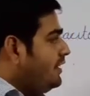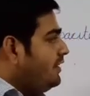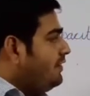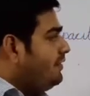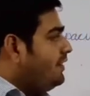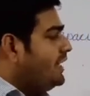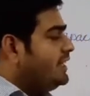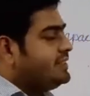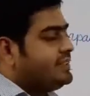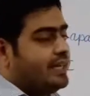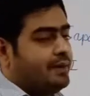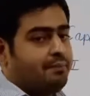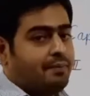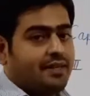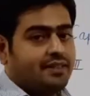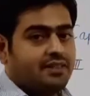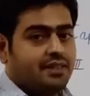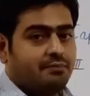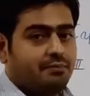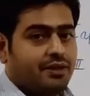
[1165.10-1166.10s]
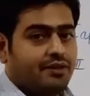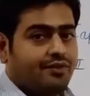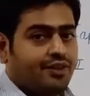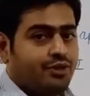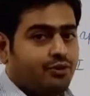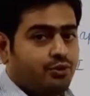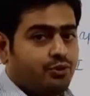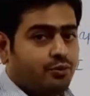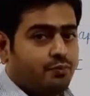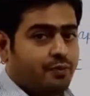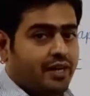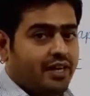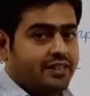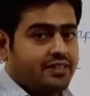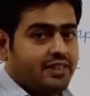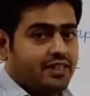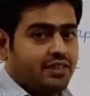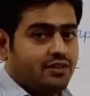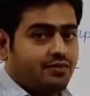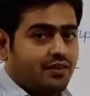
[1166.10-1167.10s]
When separation between two
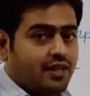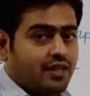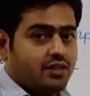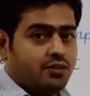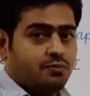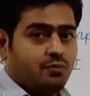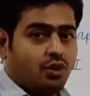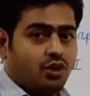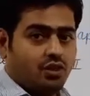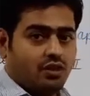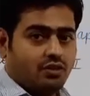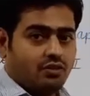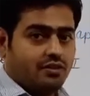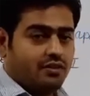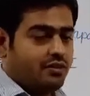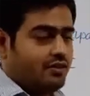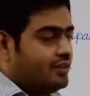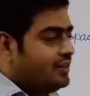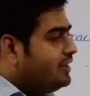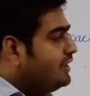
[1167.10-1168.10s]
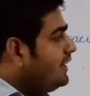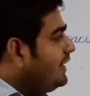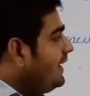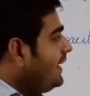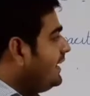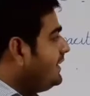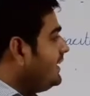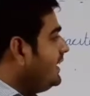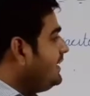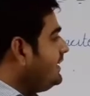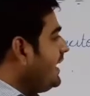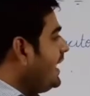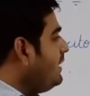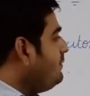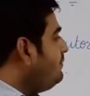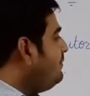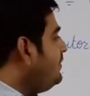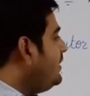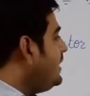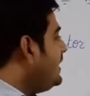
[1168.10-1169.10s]
plates is very small, at that
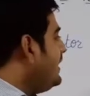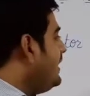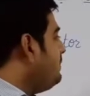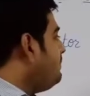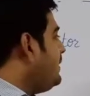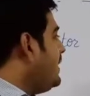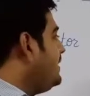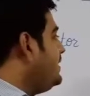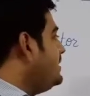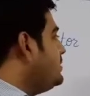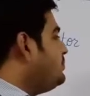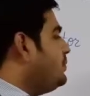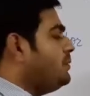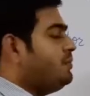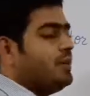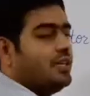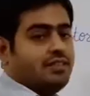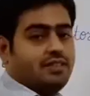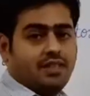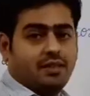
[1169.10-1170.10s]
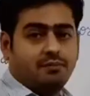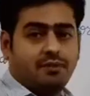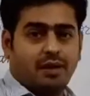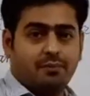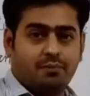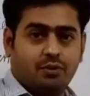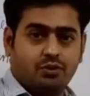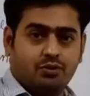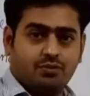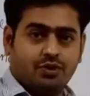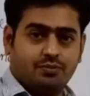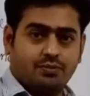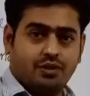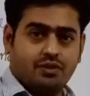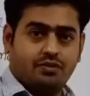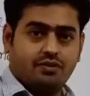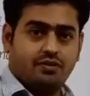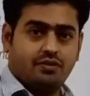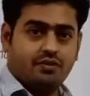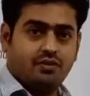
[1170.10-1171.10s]
time we can apply this formula sigma upon 2
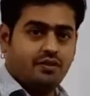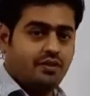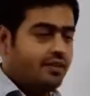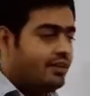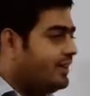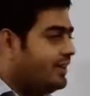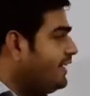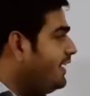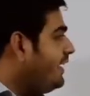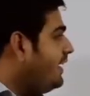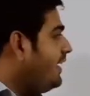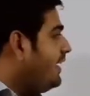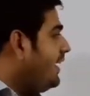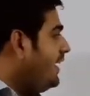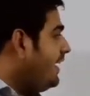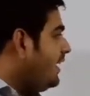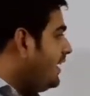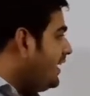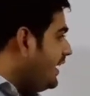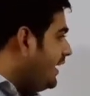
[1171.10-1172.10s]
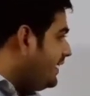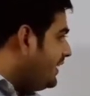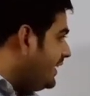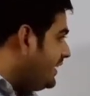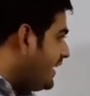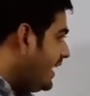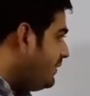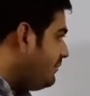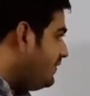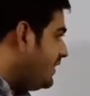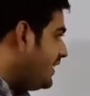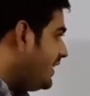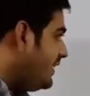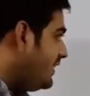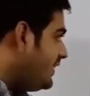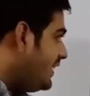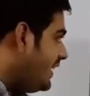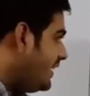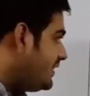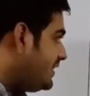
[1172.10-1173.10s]
epsilon, and at that time we
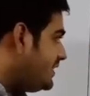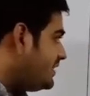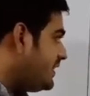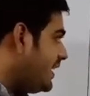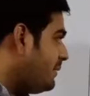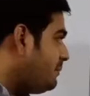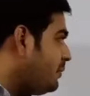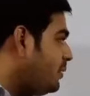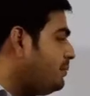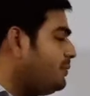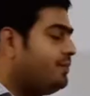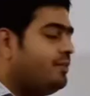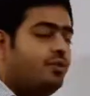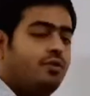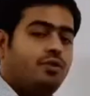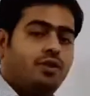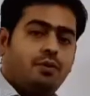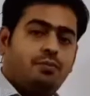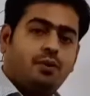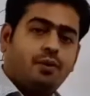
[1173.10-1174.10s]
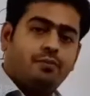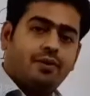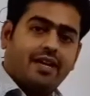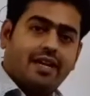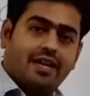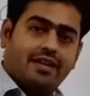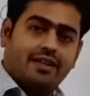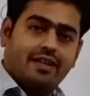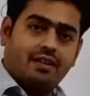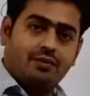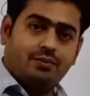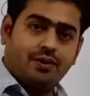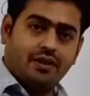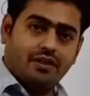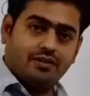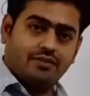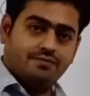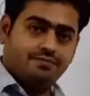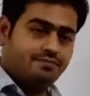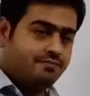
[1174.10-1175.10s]
can take this type of uniform electric field.